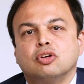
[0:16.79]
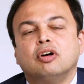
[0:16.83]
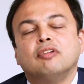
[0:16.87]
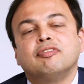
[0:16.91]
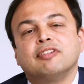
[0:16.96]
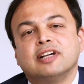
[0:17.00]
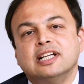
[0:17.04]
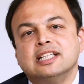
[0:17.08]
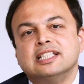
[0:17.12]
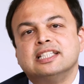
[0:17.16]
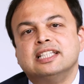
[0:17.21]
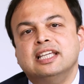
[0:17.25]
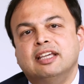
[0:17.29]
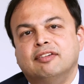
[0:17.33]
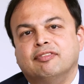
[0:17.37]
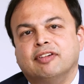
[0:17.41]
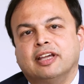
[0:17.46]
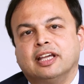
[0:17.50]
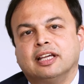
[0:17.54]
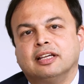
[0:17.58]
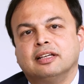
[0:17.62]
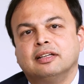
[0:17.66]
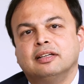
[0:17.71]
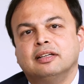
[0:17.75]
of
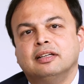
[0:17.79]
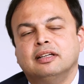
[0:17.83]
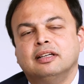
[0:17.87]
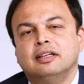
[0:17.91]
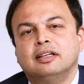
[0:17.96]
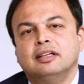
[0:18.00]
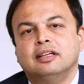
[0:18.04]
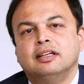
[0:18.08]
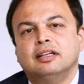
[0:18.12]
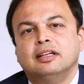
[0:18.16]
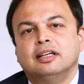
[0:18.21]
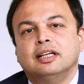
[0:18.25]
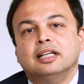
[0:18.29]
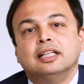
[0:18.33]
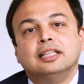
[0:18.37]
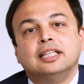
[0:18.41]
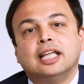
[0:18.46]
conceiving.